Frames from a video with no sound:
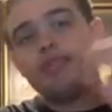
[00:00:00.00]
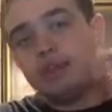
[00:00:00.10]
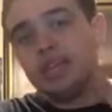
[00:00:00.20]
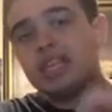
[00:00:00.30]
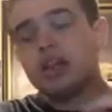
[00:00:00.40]

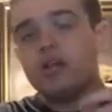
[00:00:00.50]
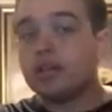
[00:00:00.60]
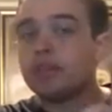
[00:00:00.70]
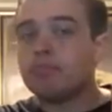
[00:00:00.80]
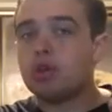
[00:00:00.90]
Then we get
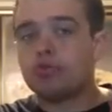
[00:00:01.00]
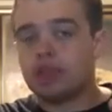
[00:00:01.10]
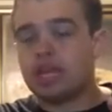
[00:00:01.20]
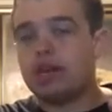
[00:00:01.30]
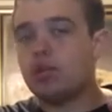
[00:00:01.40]
over to the Marvel
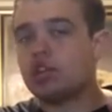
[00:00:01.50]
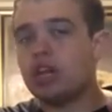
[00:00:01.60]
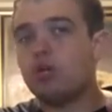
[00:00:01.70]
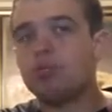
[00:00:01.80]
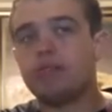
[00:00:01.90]
side, which
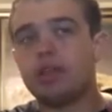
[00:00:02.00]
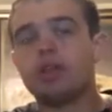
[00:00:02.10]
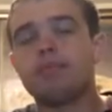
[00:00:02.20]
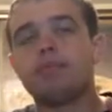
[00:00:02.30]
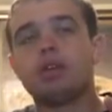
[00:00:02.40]
I don't think.